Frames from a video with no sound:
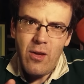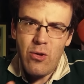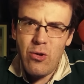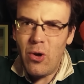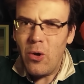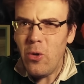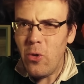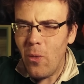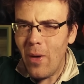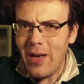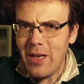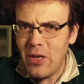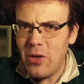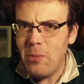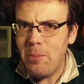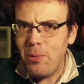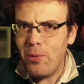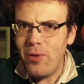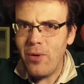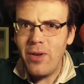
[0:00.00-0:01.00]
Zhou
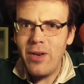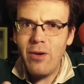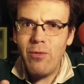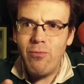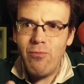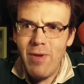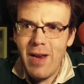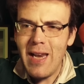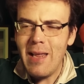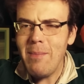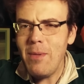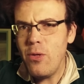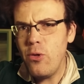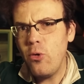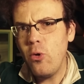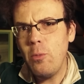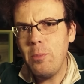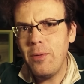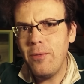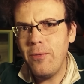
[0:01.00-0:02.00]
Guanyu put in a really
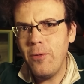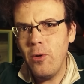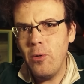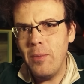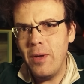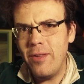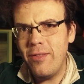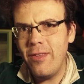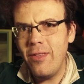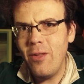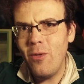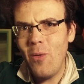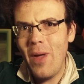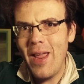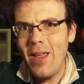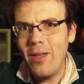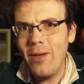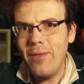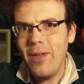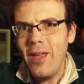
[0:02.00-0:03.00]
mature performance in the
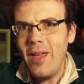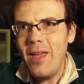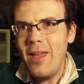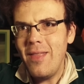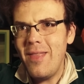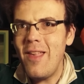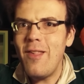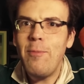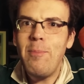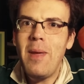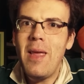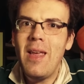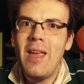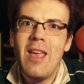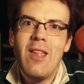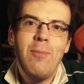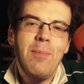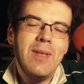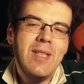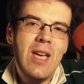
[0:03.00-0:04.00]
wake of this being
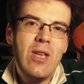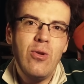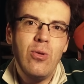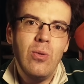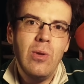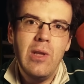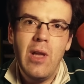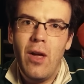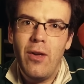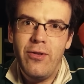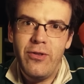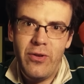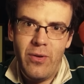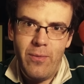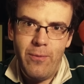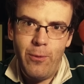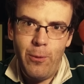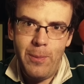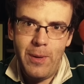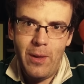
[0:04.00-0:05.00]
his potential last year
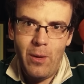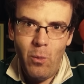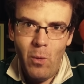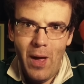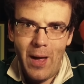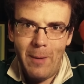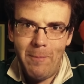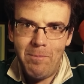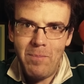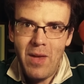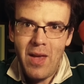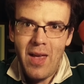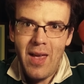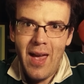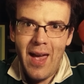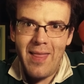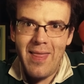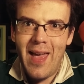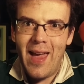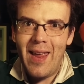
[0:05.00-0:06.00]
in Formula One,
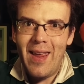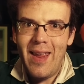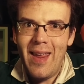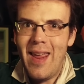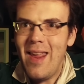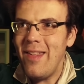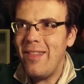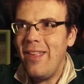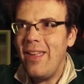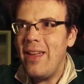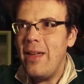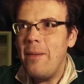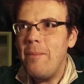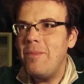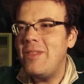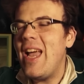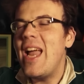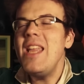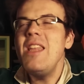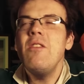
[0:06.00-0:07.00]
and that his
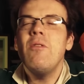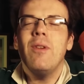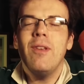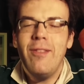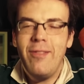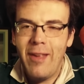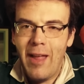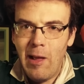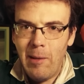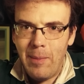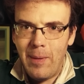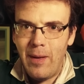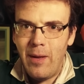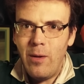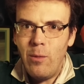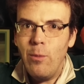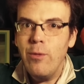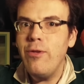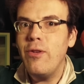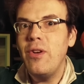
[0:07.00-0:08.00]
tenure at Sauber
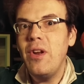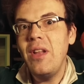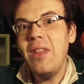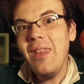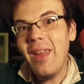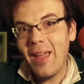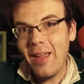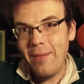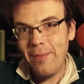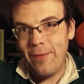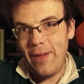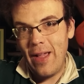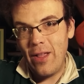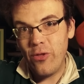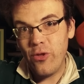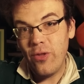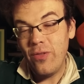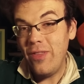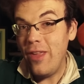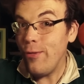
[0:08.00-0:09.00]
was on a knife
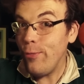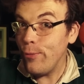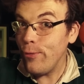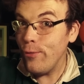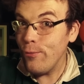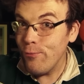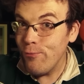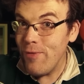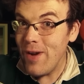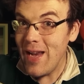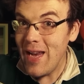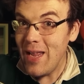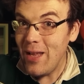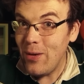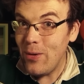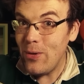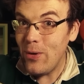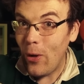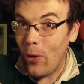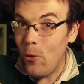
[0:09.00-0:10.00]
edge. This was a really
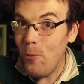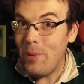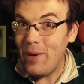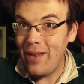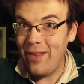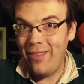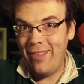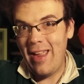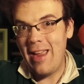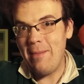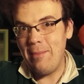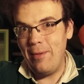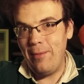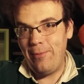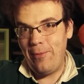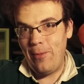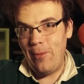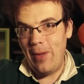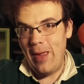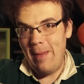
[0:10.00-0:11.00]
good opening statement
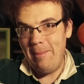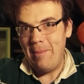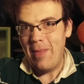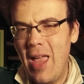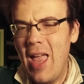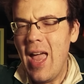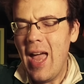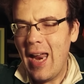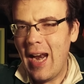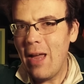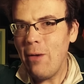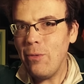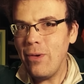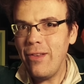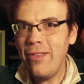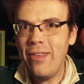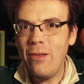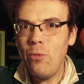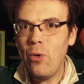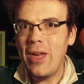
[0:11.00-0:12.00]
for him, and I want
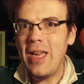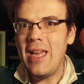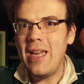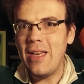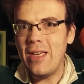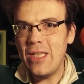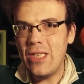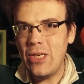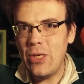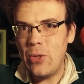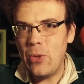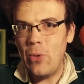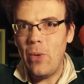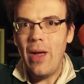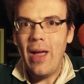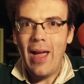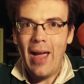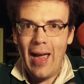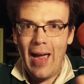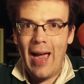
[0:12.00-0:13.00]
to see what he can do
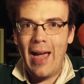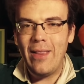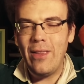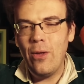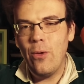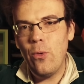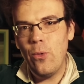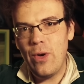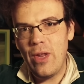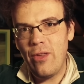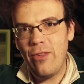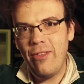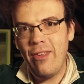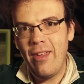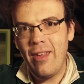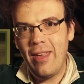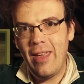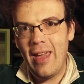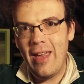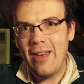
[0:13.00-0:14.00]
at the Corny
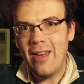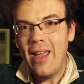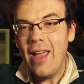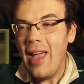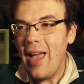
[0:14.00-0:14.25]
circuit.